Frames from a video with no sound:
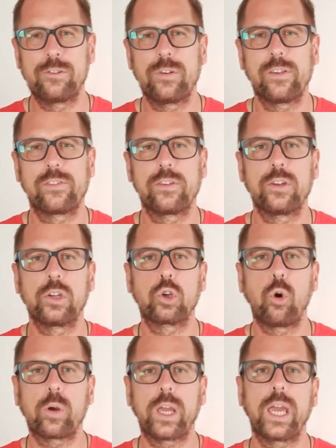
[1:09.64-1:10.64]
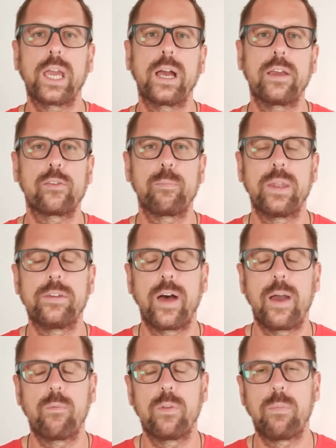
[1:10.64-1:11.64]
interested in cooking. I spent
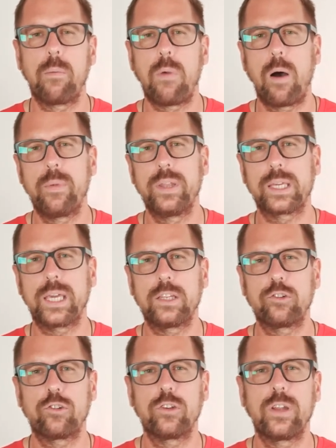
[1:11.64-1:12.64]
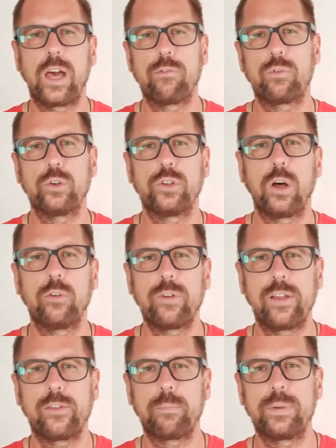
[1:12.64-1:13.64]
time with my mom in the kitchen. I wrote down
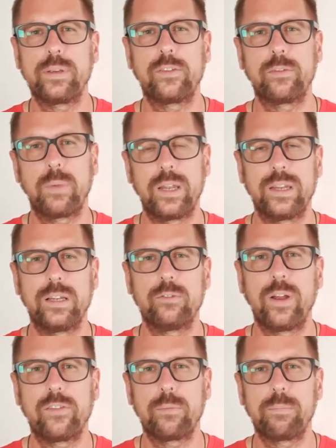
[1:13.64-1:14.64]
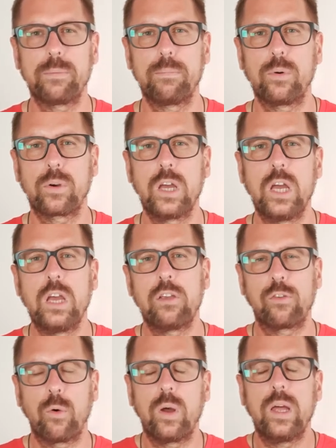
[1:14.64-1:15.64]
recipes in my little recipe book.
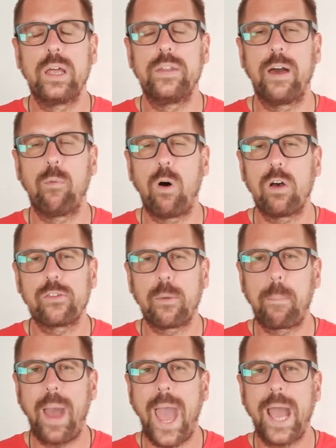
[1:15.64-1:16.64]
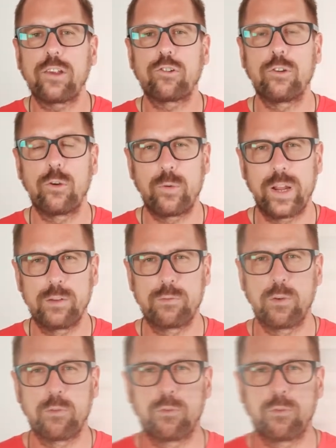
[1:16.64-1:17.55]
So there was a passion already for